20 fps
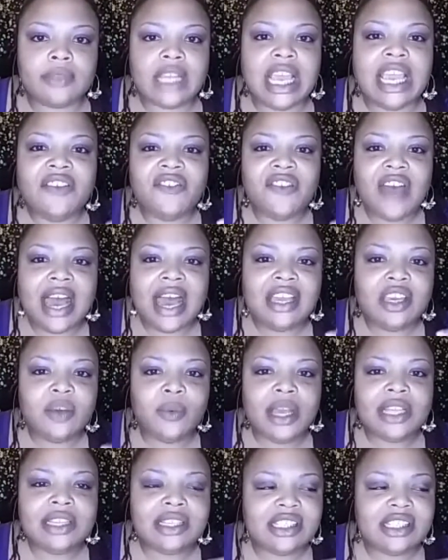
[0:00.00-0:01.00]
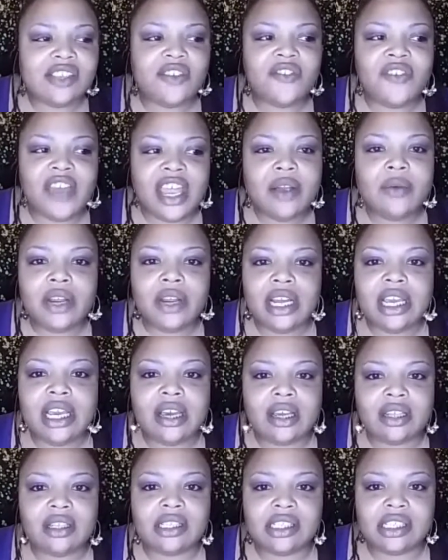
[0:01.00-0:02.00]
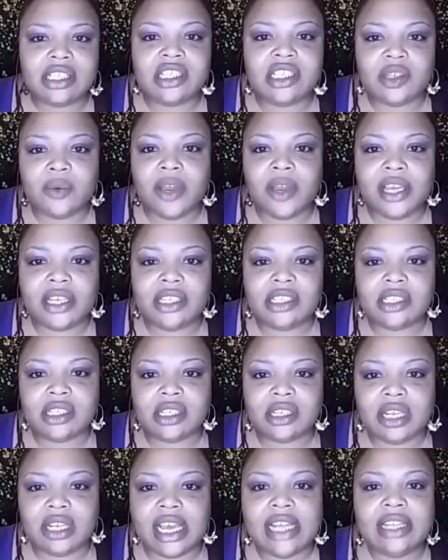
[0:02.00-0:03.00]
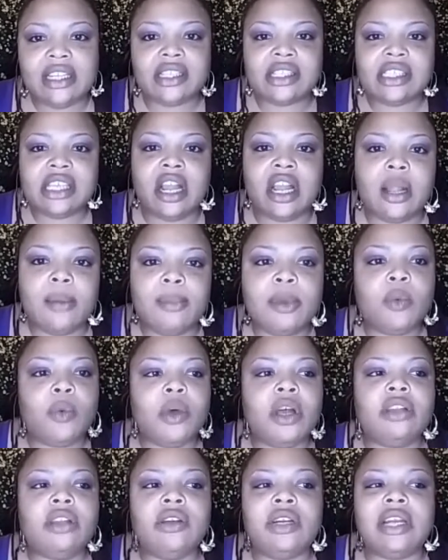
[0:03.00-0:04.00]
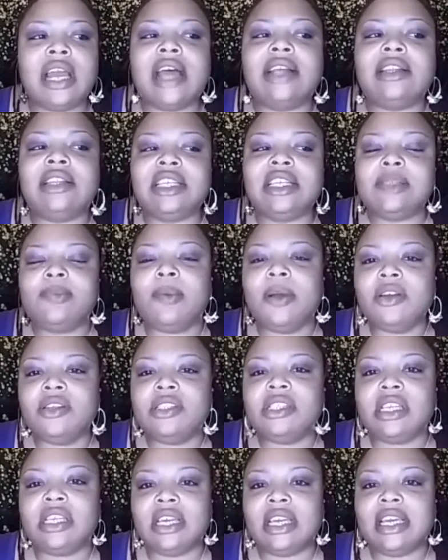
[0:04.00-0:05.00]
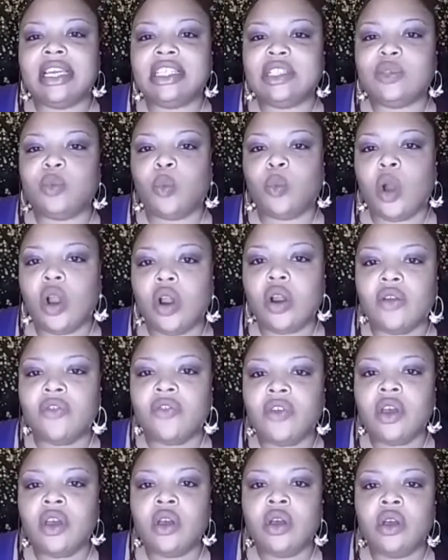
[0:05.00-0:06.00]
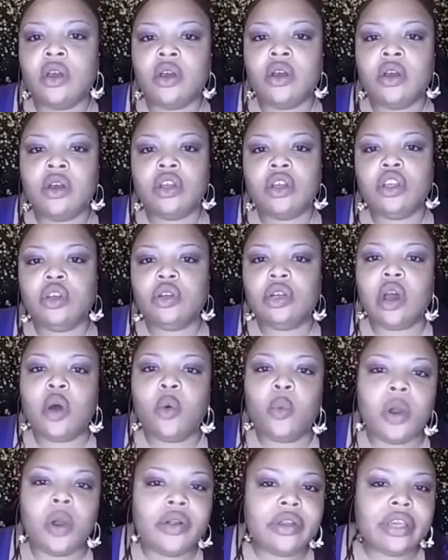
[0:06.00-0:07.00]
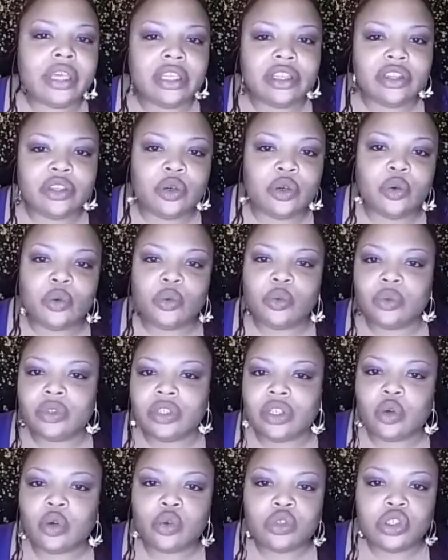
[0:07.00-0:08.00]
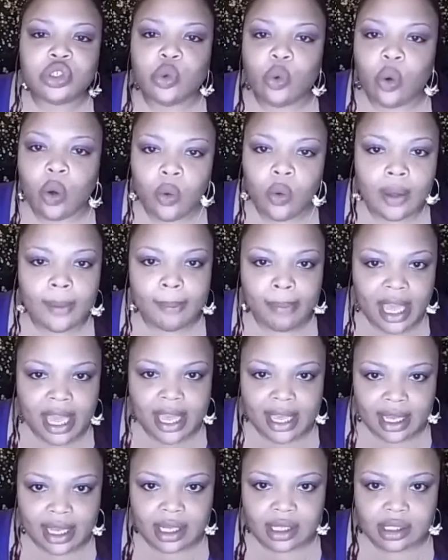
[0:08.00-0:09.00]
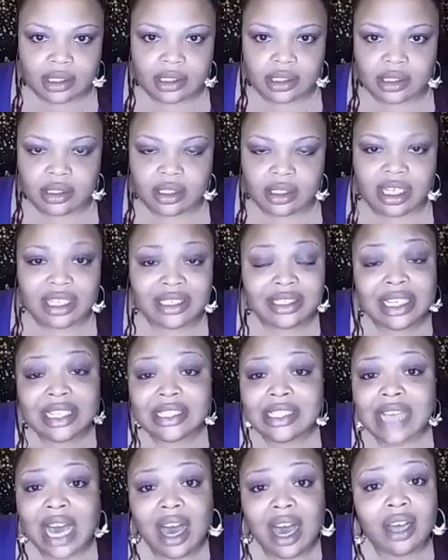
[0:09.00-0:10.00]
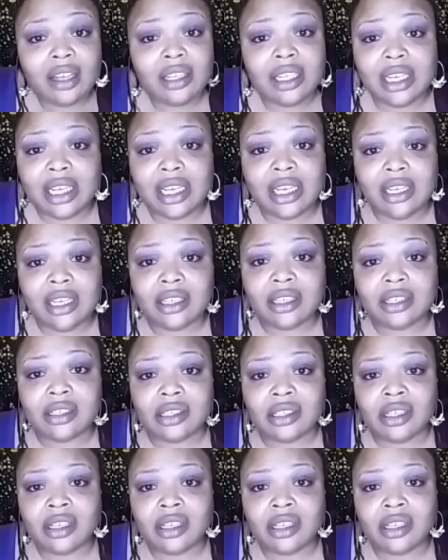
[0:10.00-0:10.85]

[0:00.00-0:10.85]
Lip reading: Evaluate the severity of the situation and determine whether or not this person is worth, working through those growing pains. Because that's all it is.